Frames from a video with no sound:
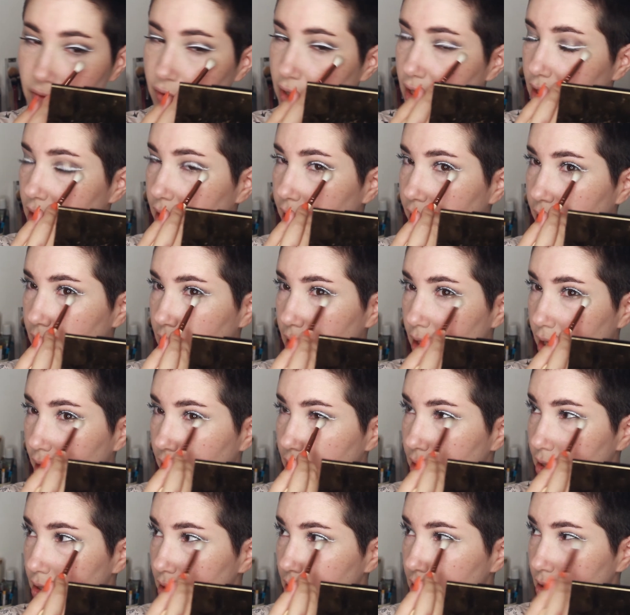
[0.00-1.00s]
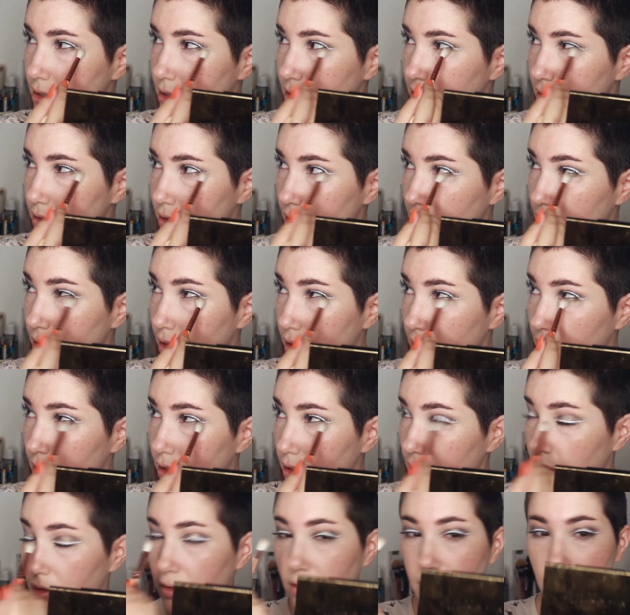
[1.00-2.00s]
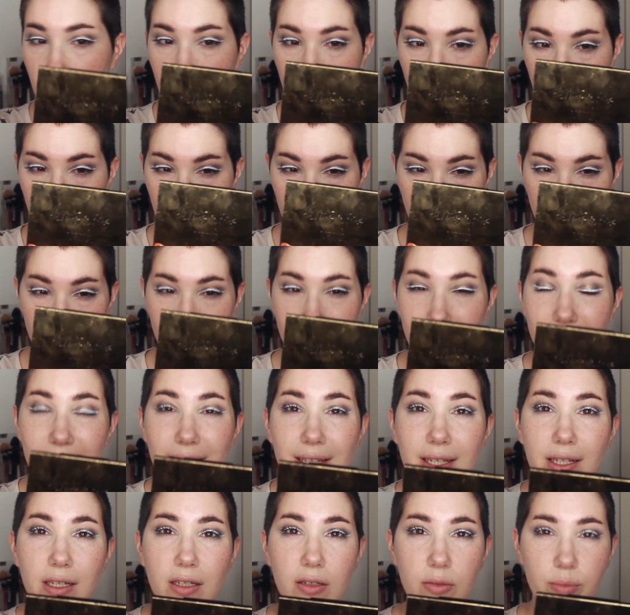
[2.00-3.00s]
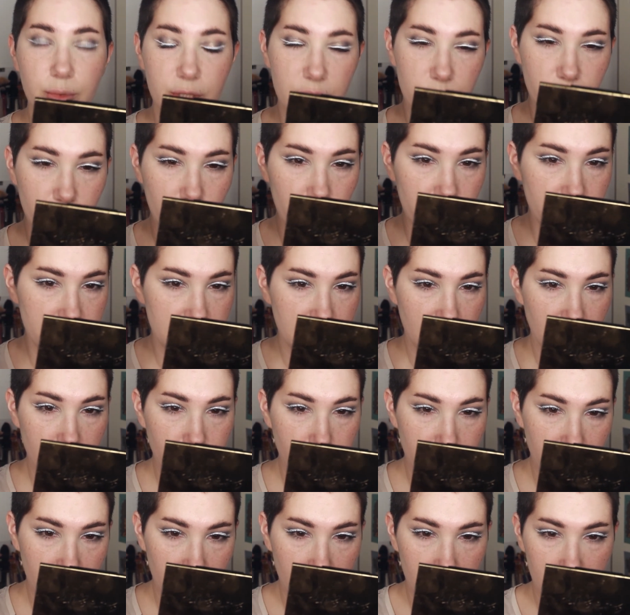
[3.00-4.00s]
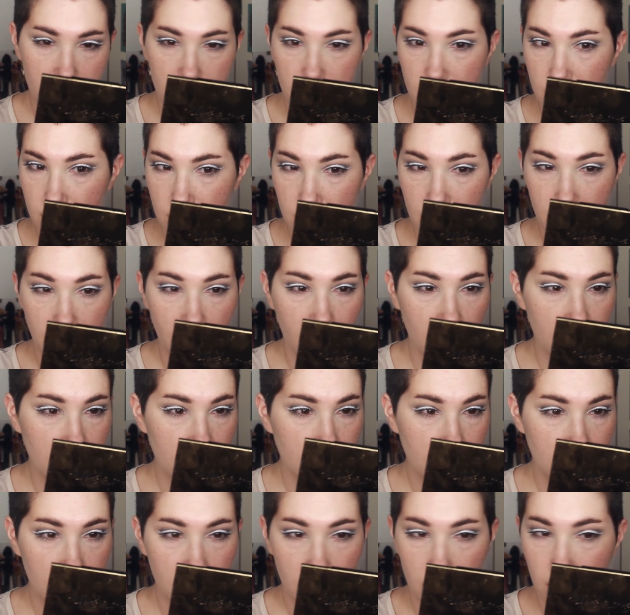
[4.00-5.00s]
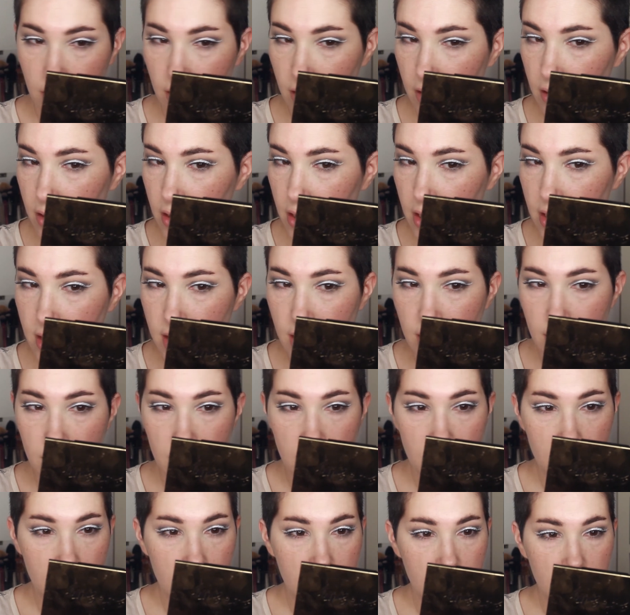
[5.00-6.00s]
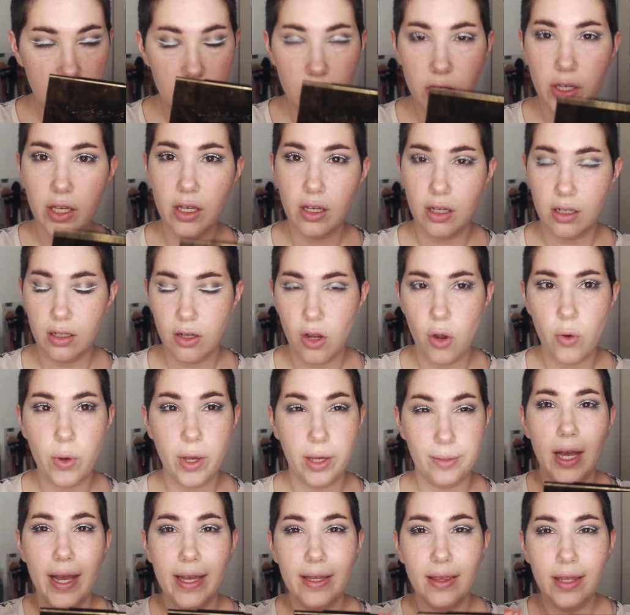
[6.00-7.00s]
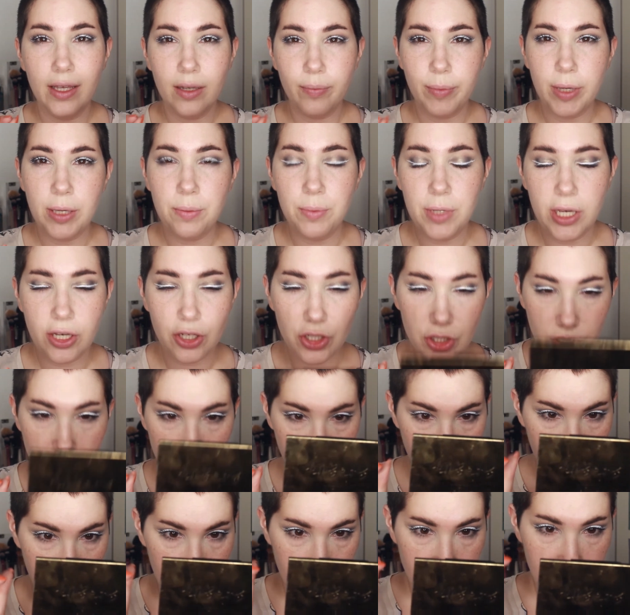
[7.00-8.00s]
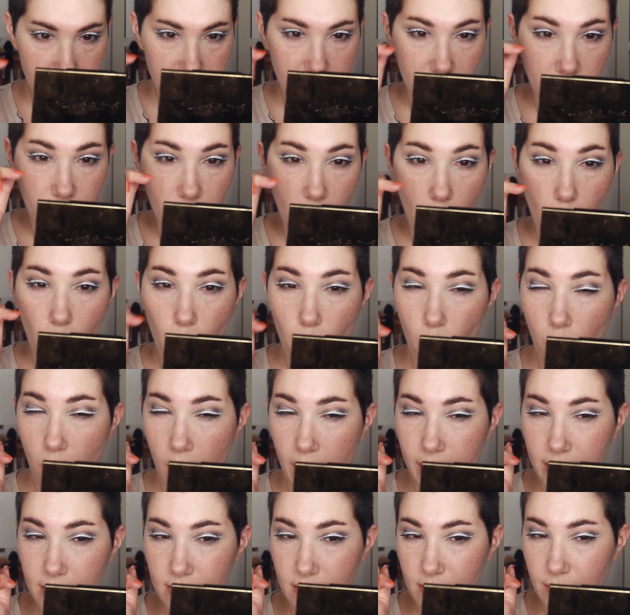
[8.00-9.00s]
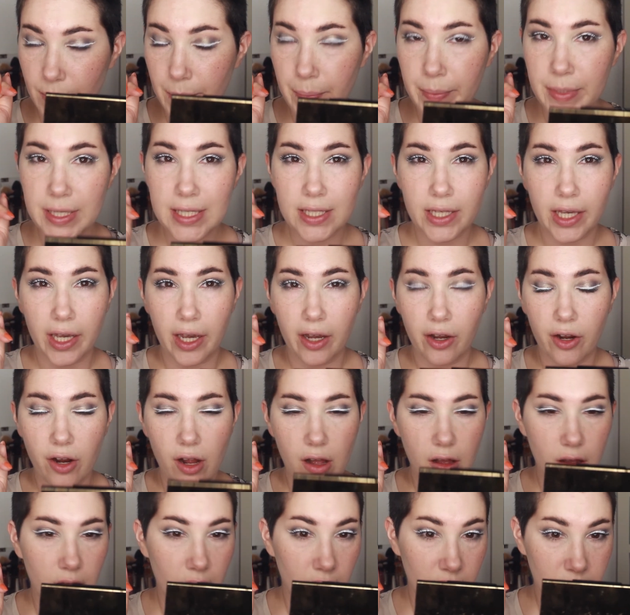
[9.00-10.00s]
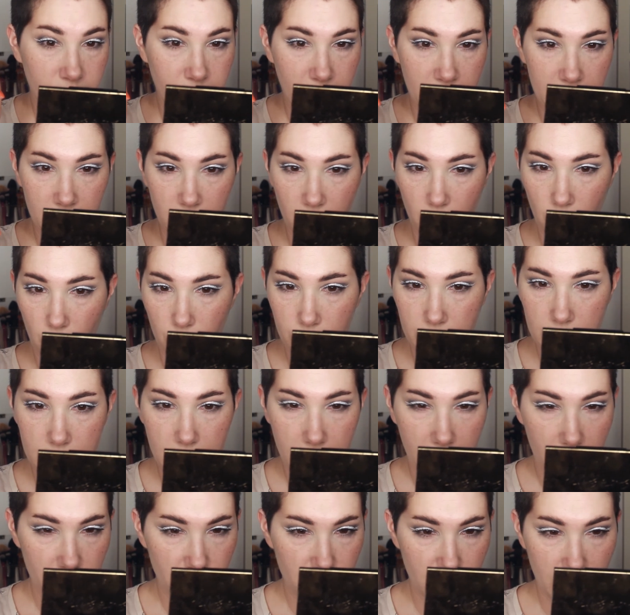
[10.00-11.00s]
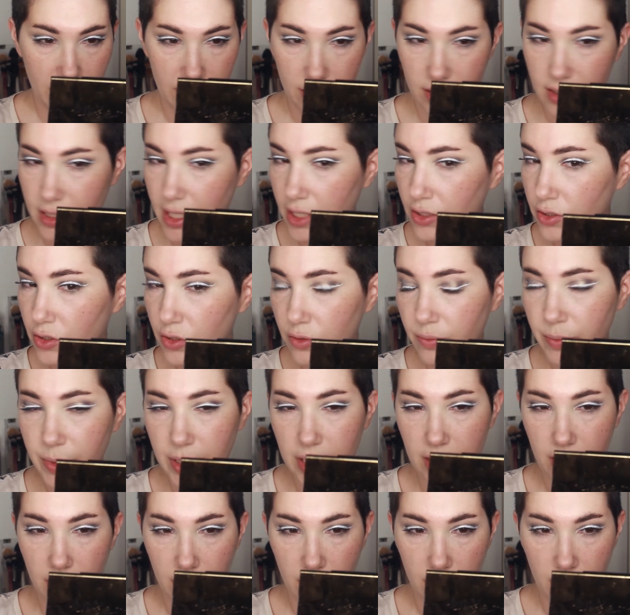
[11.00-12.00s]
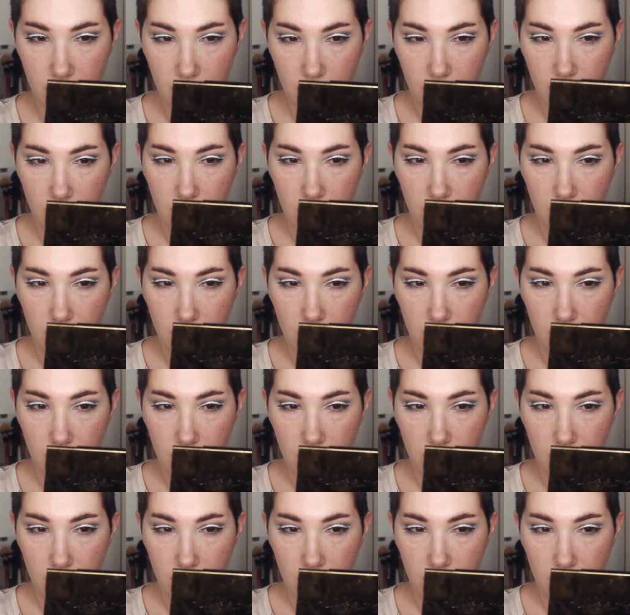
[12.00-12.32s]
felt like I needed a little bit more depth. Yeah, this is looking good. Okay, I think maybe I should put some white mascara on my lower lash line. That could be